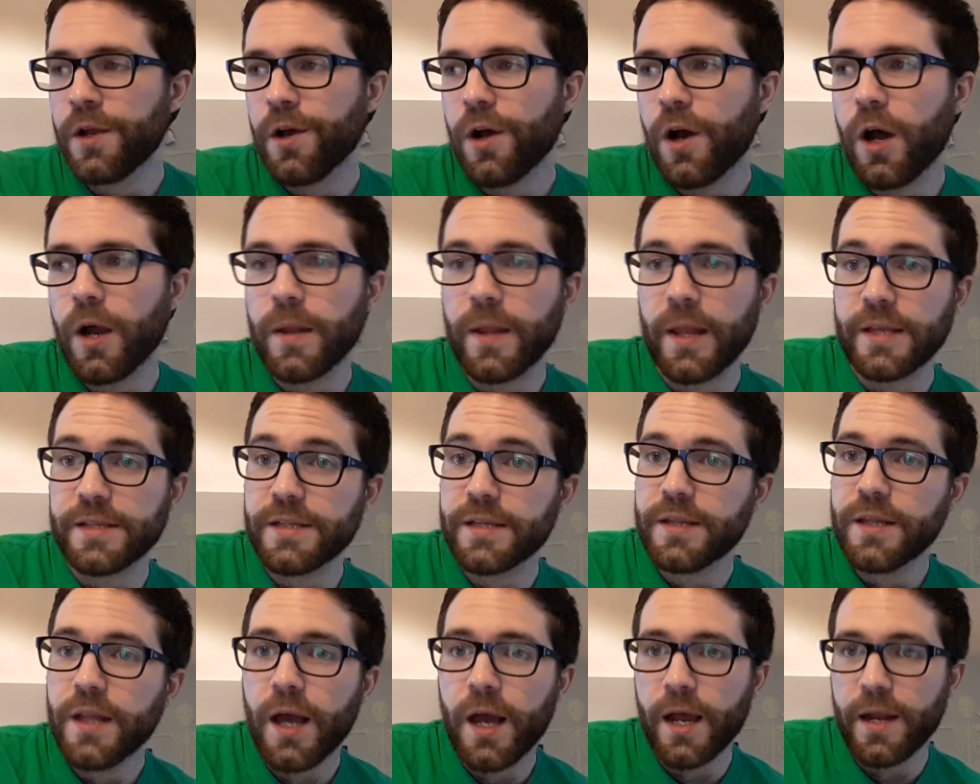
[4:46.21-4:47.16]
on
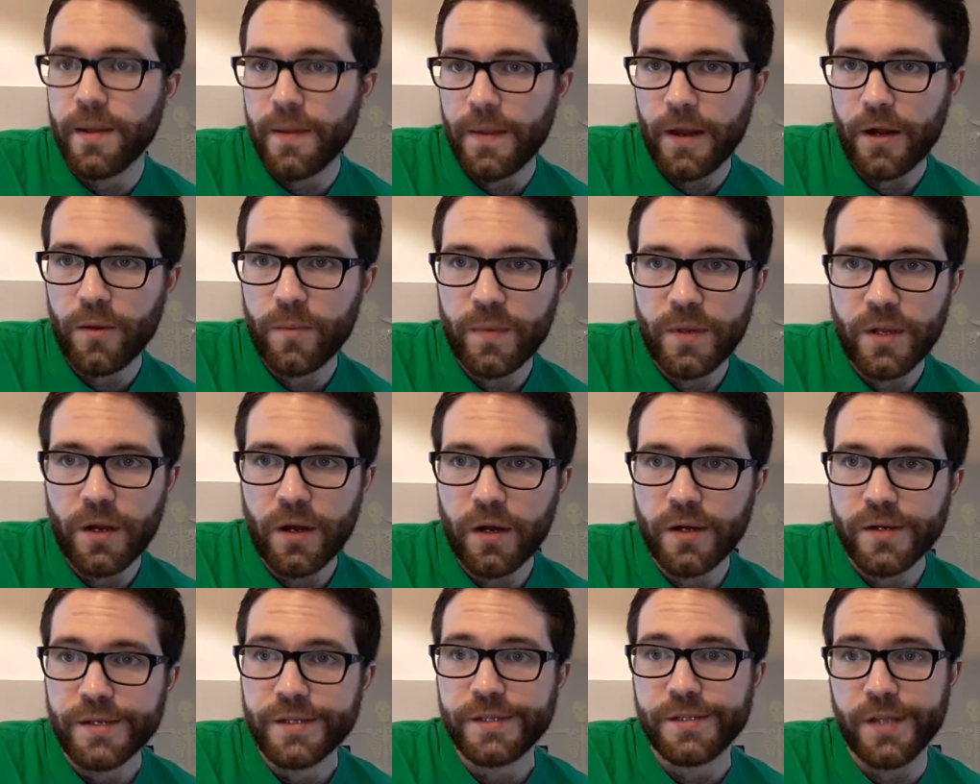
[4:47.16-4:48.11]
Lesson 9, and that'll be
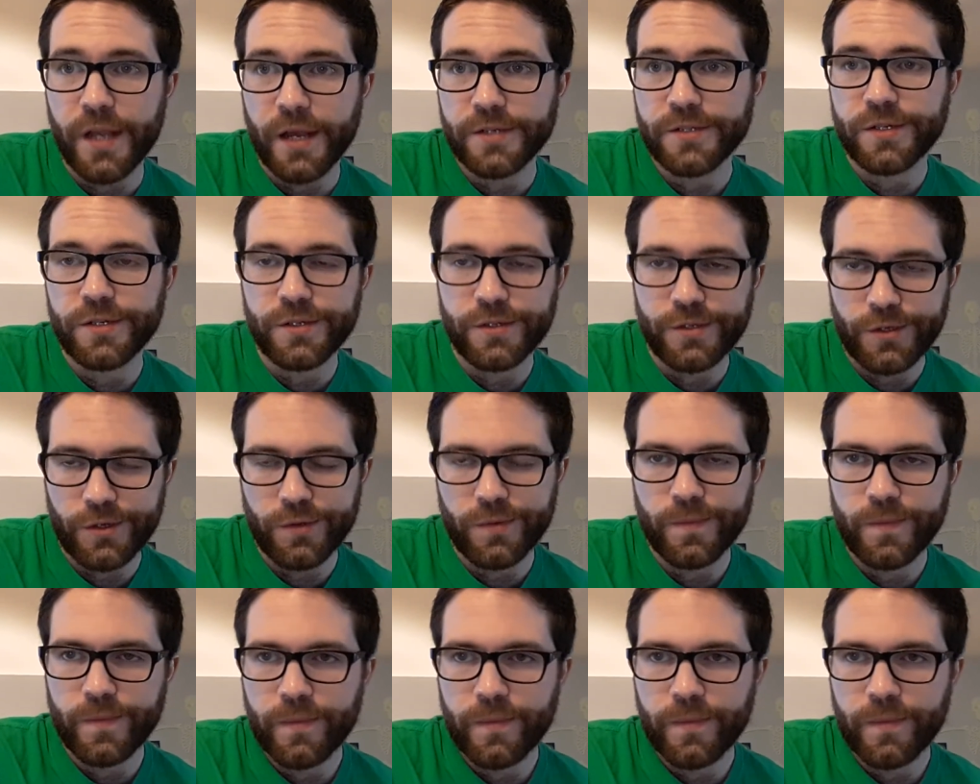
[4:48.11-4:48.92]
our Section 2.